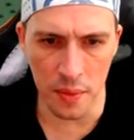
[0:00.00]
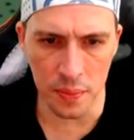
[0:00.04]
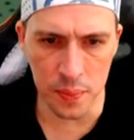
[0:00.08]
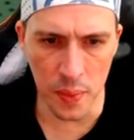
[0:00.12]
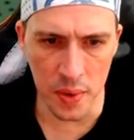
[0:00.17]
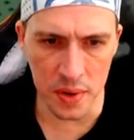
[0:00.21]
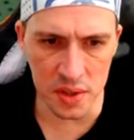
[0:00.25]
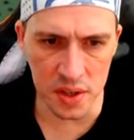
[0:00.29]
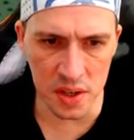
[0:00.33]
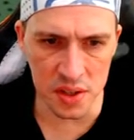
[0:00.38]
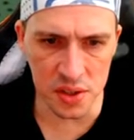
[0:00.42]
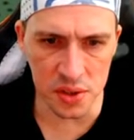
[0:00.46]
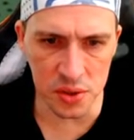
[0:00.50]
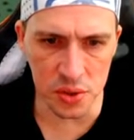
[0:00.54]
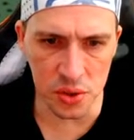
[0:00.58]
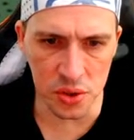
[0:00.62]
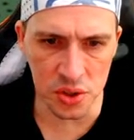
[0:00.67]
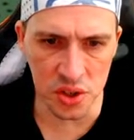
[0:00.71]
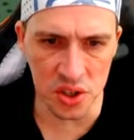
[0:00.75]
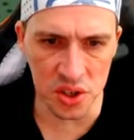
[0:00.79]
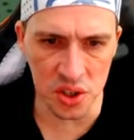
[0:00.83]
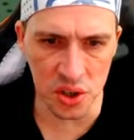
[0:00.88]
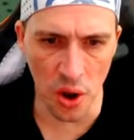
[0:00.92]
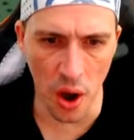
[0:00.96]
This is
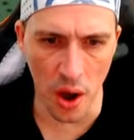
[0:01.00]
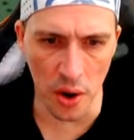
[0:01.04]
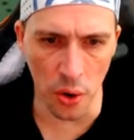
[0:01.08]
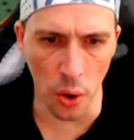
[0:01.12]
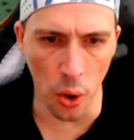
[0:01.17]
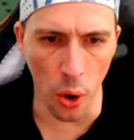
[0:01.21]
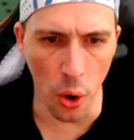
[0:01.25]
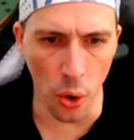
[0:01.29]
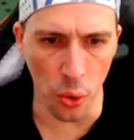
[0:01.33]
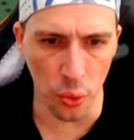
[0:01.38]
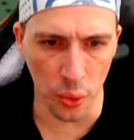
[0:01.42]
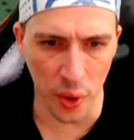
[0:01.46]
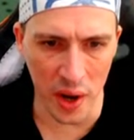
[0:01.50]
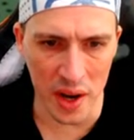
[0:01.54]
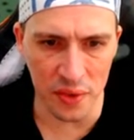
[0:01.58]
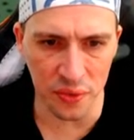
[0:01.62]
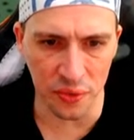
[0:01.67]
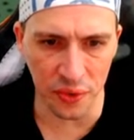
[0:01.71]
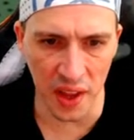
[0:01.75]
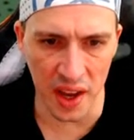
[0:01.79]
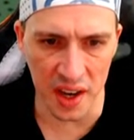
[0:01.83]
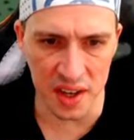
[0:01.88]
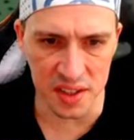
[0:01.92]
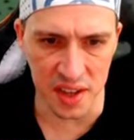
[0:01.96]
just kind of all
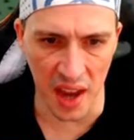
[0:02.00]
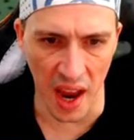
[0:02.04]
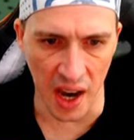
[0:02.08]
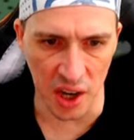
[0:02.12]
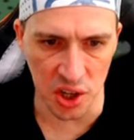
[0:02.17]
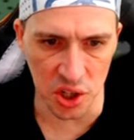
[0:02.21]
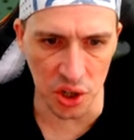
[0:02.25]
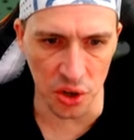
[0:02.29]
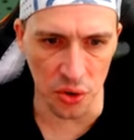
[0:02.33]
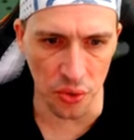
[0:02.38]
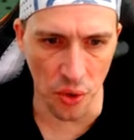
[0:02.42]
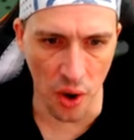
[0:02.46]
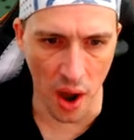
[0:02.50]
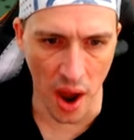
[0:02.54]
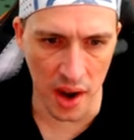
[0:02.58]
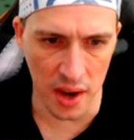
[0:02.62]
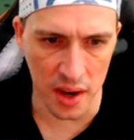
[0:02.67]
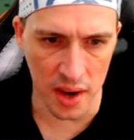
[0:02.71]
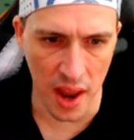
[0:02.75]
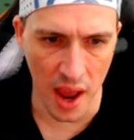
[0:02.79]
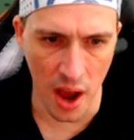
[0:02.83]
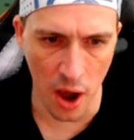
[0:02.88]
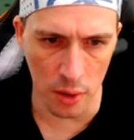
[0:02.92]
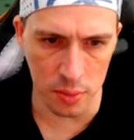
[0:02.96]
reflex action
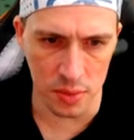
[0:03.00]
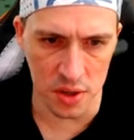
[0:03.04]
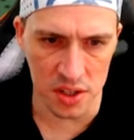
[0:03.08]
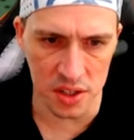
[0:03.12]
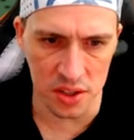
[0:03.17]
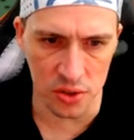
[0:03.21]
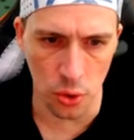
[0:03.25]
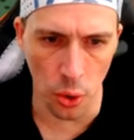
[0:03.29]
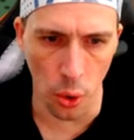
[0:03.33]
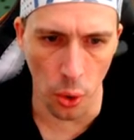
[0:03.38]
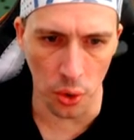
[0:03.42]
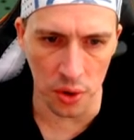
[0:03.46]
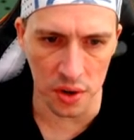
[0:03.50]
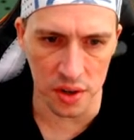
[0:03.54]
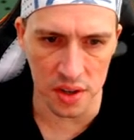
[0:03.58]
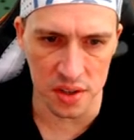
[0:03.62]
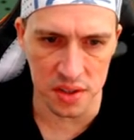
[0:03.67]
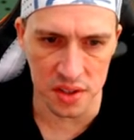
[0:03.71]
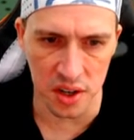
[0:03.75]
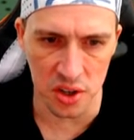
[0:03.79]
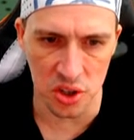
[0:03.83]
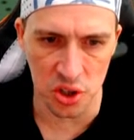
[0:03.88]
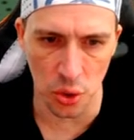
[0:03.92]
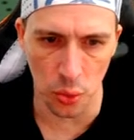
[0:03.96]
right now. I'm just caught in the
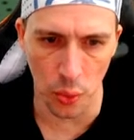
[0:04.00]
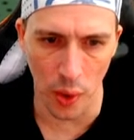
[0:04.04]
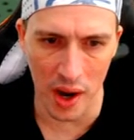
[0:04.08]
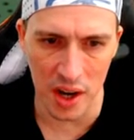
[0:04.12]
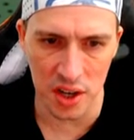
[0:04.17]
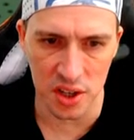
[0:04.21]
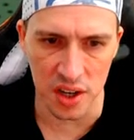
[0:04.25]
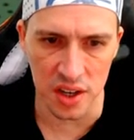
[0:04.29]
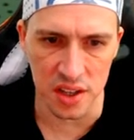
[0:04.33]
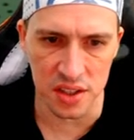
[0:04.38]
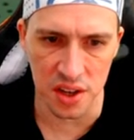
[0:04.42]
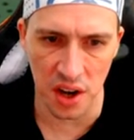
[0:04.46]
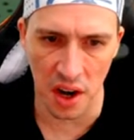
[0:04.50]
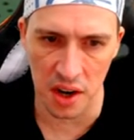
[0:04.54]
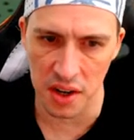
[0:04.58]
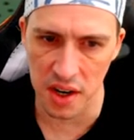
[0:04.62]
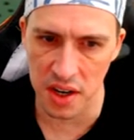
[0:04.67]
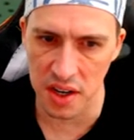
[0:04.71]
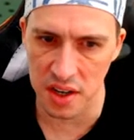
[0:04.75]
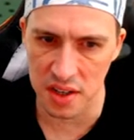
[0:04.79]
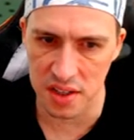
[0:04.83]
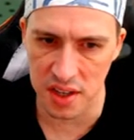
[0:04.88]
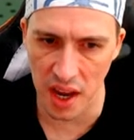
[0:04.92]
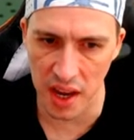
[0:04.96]
situations that I
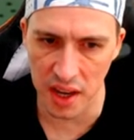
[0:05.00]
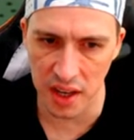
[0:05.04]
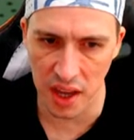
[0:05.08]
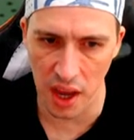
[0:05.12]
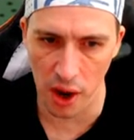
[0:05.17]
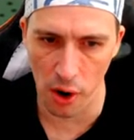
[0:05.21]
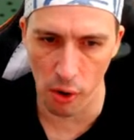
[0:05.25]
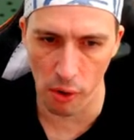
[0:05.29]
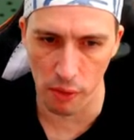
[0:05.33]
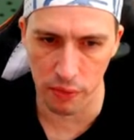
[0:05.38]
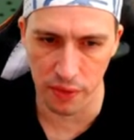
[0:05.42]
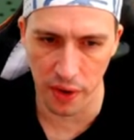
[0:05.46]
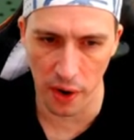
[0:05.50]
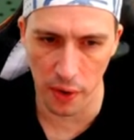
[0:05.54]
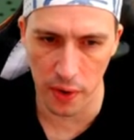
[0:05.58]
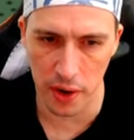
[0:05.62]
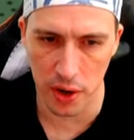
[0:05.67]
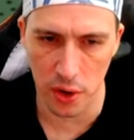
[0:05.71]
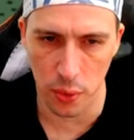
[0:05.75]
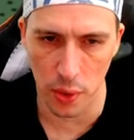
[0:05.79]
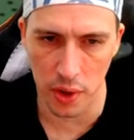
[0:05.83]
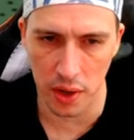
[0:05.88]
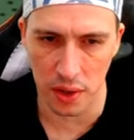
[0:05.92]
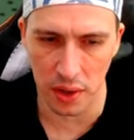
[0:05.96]
need to take care of very
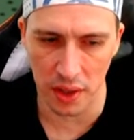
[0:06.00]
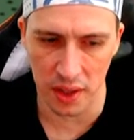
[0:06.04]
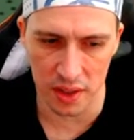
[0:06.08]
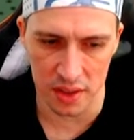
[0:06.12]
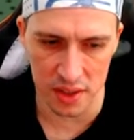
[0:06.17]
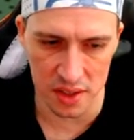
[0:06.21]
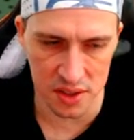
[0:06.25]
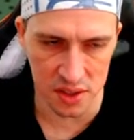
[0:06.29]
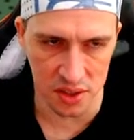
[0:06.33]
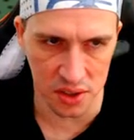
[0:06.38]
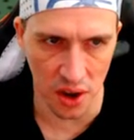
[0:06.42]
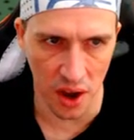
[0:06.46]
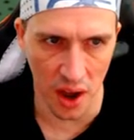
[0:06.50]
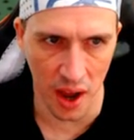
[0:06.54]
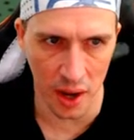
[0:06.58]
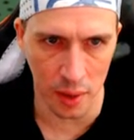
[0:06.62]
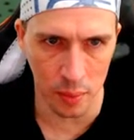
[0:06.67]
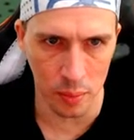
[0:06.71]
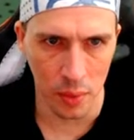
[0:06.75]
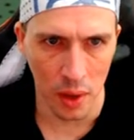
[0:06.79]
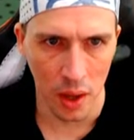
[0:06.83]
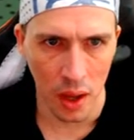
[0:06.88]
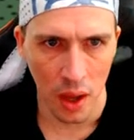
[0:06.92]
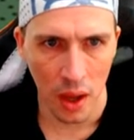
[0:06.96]
quickly at this
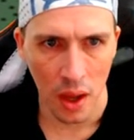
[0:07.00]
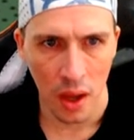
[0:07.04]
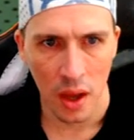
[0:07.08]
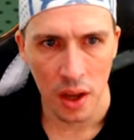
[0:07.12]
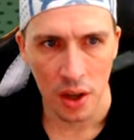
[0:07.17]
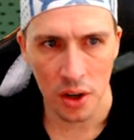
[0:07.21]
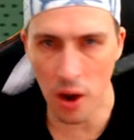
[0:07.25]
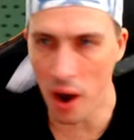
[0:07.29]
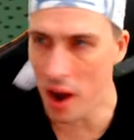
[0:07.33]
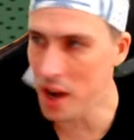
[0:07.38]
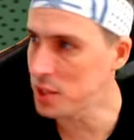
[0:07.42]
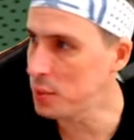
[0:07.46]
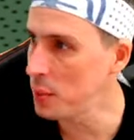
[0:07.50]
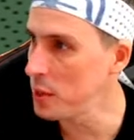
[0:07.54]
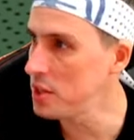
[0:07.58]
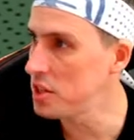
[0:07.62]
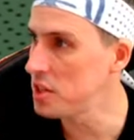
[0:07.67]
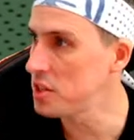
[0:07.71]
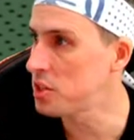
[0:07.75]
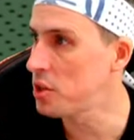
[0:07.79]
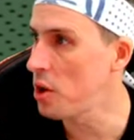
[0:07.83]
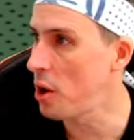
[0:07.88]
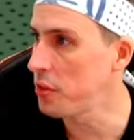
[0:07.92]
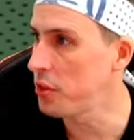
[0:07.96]
time. Guys, we
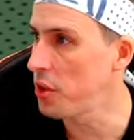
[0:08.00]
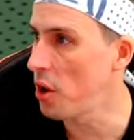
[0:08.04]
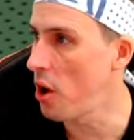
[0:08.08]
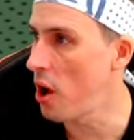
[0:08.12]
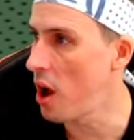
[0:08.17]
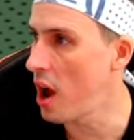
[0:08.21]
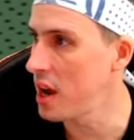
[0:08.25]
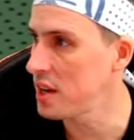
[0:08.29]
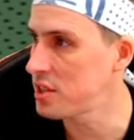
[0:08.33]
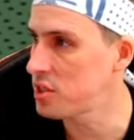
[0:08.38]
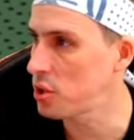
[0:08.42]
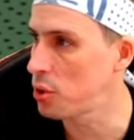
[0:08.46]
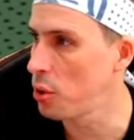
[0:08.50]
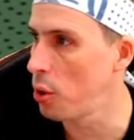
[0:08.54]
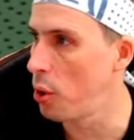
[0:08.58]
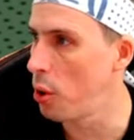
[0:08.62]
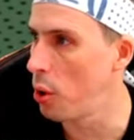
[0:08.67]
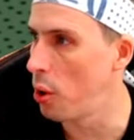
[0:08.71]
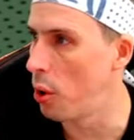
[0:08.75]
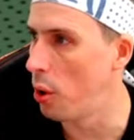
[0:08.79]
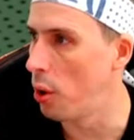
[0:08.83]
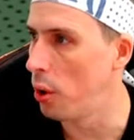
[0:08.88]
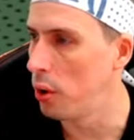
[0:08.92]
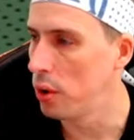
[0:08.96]
just got the high
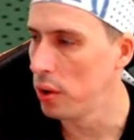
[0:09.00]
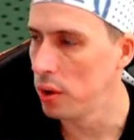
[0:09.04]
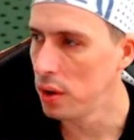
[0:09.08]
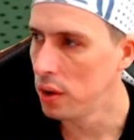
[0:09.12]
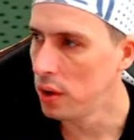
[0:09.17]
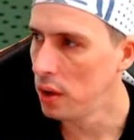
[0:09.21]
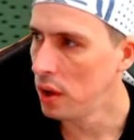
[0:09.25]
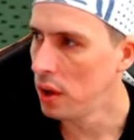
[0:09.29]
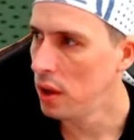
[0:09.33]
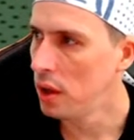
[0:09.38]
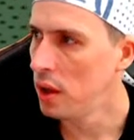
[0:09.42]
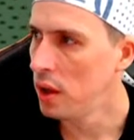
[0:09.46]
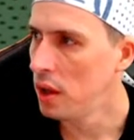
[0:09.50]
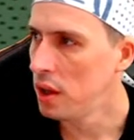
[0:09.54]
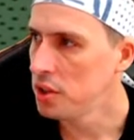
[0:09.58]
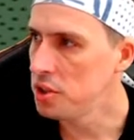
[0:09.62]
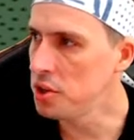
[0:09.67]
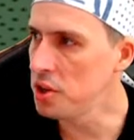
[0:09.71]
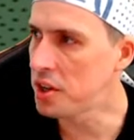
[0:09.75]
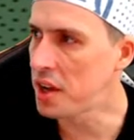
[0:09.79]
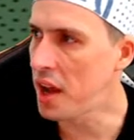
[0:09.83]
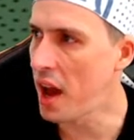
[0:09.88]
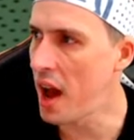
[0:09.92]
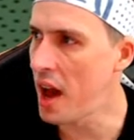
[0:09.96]
score.
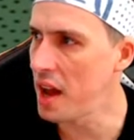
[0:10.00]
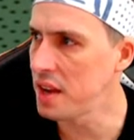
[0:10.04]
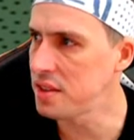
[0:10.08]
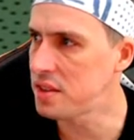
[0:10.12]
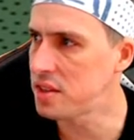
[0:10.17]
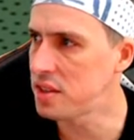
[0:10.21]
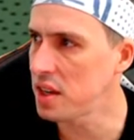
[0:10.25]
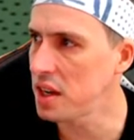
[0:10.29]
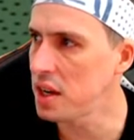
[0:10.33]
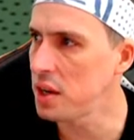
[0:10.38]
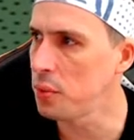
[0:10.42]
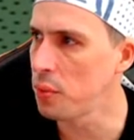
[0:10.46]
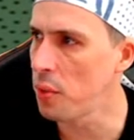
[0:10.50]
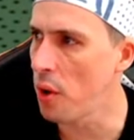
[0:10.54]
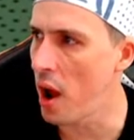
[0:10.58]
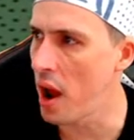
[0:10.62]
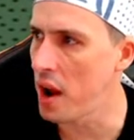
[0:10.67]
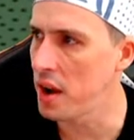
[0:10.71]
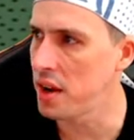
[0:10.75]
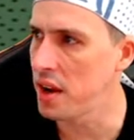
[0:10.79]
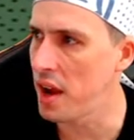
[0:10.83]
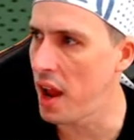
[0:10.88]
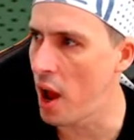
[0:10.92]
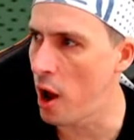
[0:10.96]
You can't see
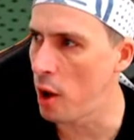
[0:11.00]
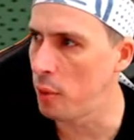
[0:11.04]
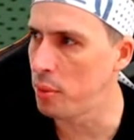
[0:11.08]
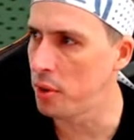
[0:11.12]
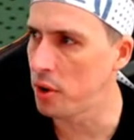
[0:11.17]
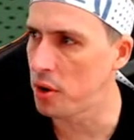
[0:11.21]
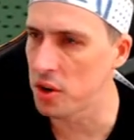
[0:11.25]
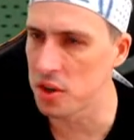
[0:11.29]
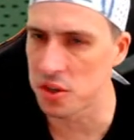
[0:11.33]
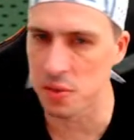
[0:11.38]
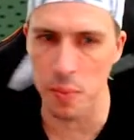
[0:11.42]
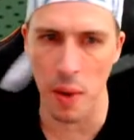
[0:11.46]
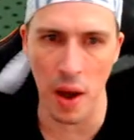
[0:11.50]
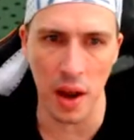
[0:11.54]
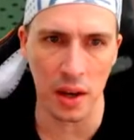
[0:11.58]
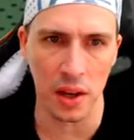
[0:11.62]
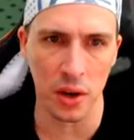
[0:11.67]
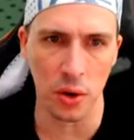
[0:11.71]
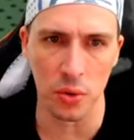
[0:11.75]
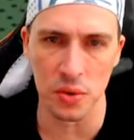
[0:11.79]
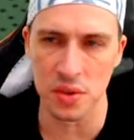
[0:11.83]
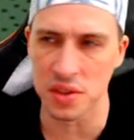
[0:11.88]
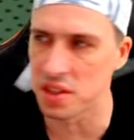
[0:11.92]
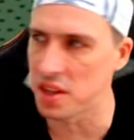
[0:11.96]
right now because my
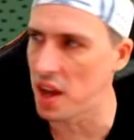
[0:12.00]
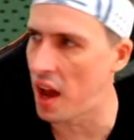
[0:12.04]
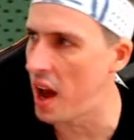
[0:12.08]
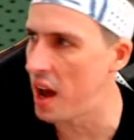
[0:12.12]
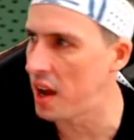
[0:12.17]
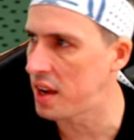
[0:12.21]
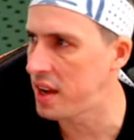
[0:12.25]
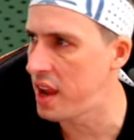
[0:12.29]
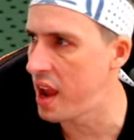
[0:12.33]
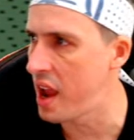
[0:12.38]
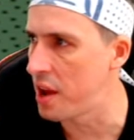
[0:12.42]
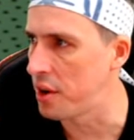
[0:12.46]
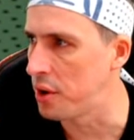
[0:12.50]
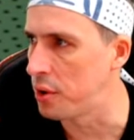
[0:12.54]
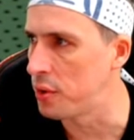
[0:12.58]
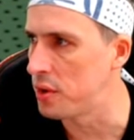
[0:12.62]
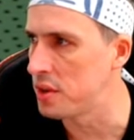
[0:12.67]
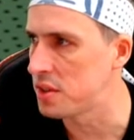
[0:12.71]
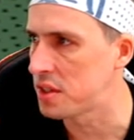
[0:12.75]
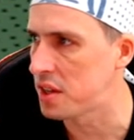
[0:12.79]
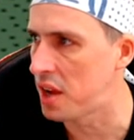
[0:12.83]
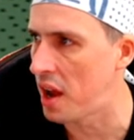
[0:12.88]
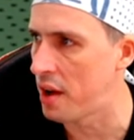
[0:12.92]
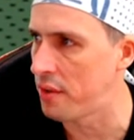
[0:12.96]
little star counter
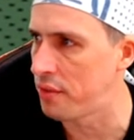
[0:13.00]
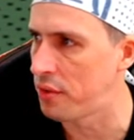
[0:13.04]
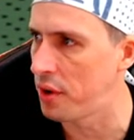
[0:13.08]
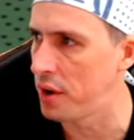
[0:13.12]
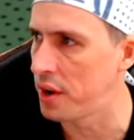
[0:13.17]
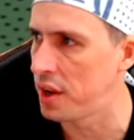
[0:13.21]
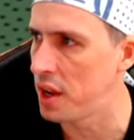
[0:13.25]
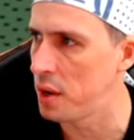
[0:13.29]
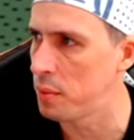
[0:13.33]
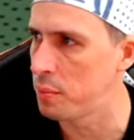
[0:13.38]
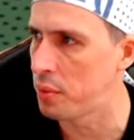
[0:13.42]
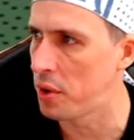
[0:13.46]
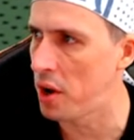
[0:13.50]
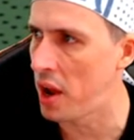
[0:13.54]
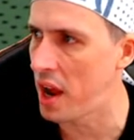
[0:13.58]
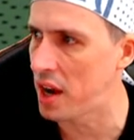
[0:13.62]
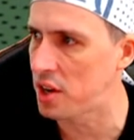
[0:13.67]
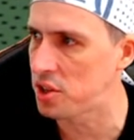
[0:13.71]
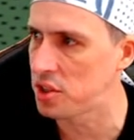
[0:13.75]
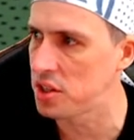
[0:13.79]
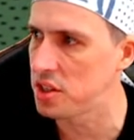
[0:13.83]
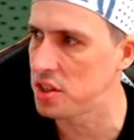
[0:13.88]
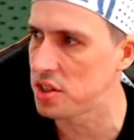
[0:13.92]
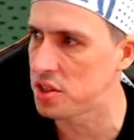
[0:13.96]
is covering it, but I
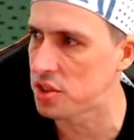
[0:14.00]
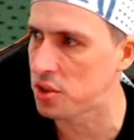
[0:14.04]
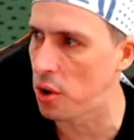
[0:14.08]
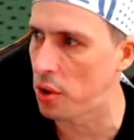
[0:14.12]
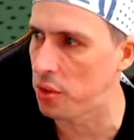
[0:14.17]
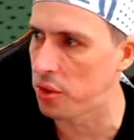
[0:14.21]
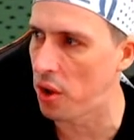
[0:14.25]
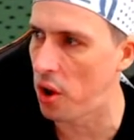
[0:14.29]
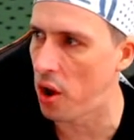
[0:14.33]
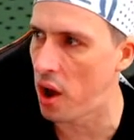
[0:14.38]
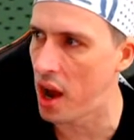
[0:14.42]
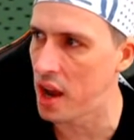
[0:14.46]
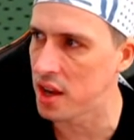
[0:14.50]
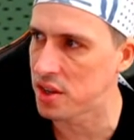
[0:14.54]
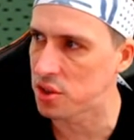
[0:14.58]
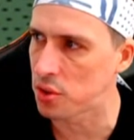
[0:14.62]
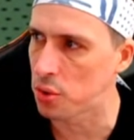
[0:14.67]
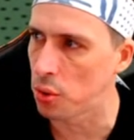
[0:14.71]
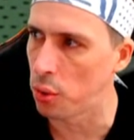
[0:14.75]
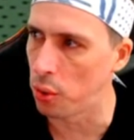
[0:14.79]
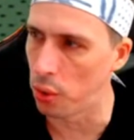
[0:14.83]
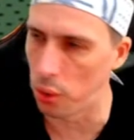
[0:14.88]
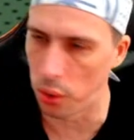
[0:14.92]
actually just got the high score.